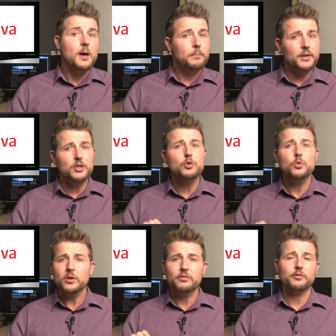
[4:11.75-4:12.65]
But
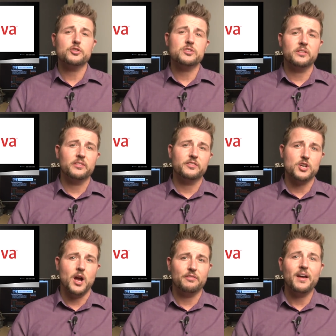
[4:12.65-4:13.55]
newer versions of
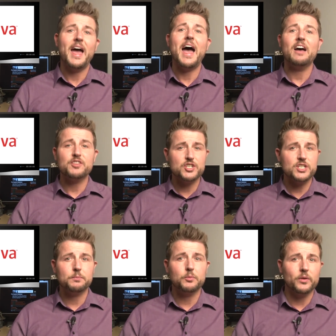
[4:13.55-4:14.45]
Java have
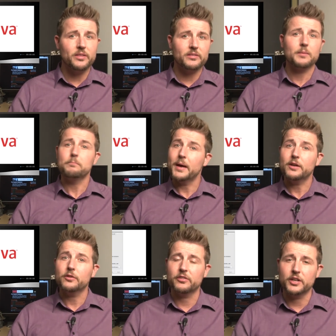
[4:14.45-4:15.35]
shipped with some
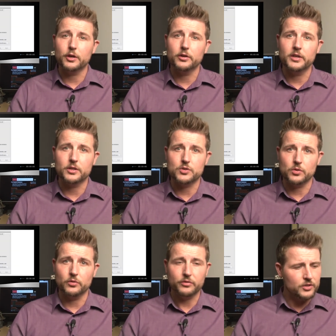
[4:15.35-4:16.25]
better security
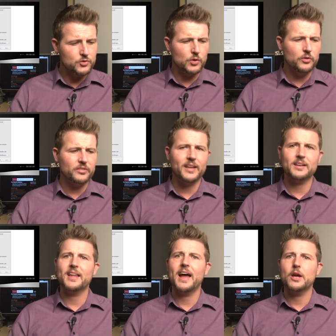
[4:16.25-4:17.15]
controls, controls that
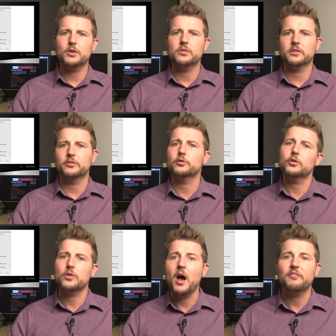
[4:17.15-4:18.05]
allow you to
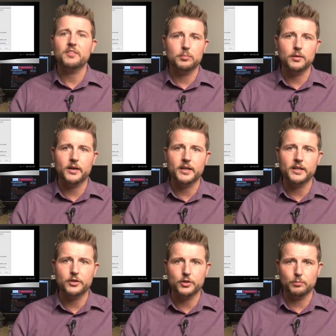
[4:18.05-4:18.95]
turn off the plugin
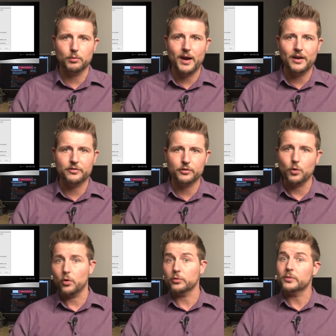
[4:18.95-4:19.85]
in your browser
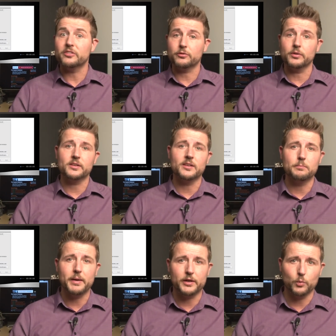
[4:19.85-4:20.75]
or restrict it
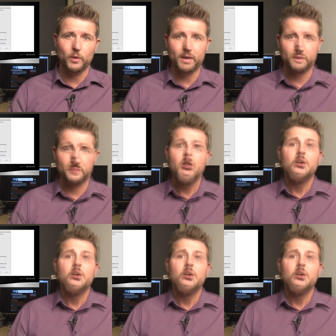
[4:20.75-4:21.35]
in better ways.